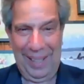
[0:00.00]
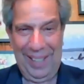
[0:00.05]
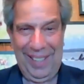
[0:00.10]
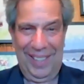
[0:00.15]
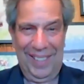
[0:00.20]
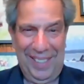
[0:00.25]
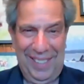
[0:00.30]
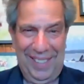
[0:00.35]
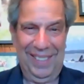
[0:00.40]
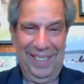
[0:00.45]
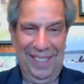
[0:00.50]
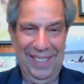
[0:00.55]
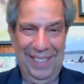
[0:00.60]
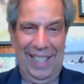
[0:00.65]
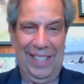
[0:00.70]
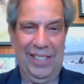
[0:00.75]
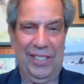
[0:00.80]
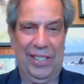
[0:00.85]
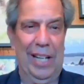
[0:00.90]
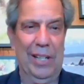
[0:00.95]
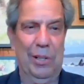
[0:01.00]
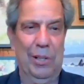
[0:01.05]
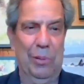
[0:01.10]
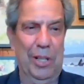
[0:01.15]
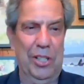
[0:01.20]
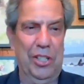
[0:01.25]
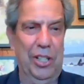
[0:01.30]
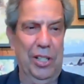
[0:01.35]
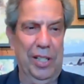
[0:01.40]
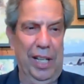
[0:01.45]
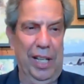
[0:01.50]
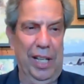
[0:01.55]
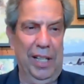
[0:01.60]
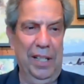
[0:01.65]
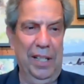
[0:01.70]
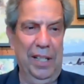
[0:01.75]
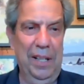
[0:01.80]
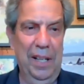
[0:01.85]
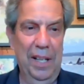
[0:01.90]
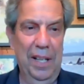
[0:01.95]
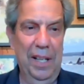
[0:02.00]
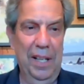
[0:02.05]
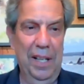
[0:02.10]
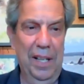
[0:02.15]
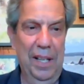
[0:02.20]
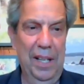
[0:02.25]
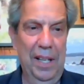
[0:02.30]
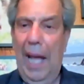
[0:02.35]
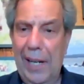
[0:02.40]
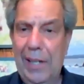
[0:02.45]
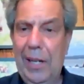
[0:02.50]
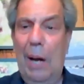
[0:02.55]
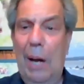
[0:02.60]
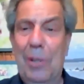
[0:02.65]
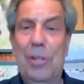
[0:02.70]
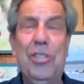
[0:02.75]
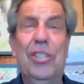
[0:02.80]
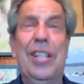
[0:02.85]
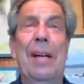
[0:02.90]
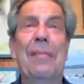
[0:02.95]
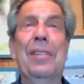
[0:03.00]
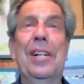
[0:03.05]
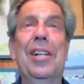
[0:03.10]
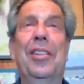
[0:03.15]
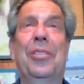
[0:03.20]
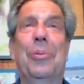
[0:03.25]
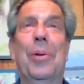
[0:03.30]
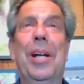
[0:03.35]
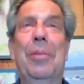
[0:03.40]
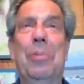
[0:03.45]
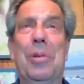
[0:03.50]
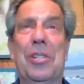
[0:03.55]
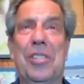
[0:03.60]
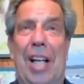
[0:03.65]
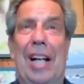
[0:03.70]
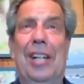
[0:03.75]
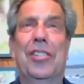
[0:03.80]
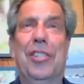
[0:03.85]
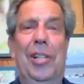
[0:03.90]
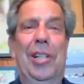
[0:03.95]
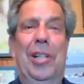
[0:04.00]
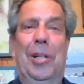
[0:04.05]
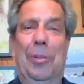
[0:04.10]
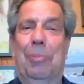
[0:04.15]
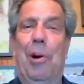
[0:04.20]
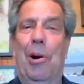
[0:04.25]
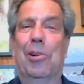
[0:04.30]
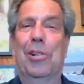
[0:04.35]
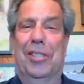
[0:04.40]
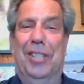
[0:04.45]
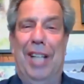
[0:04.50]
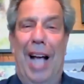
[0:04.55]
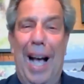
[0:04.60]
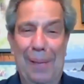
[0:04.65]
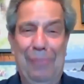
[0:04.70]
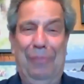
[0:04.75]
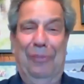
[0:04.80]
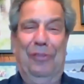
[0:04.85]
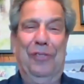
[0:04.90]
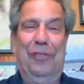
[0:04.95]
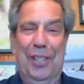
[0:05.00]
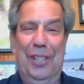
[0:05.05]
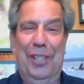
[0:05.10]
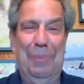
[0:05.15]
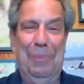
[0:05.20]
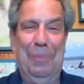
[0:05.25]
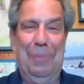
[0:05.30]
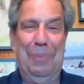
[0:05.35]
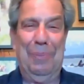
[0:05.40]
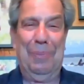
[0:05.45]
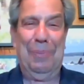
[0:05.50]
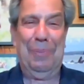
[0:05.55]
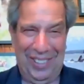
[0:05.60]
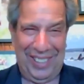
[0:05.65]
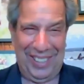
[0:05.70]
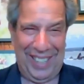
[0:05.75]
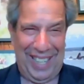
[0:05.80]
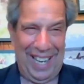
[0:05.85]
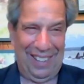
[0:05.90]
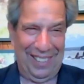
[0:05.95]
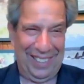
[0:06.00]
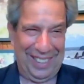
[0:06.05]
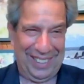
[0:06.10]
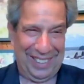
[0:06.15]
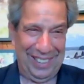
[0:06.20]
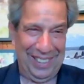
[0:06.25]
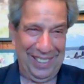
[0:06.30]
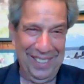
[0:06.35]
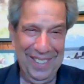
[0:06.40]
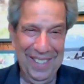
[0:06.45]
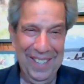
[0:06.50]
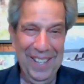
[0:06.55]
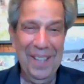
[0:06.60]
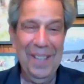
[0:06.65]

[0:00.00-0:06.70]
because that's kind of what you did. And number 73 was actually the prototype for the Bowzer character,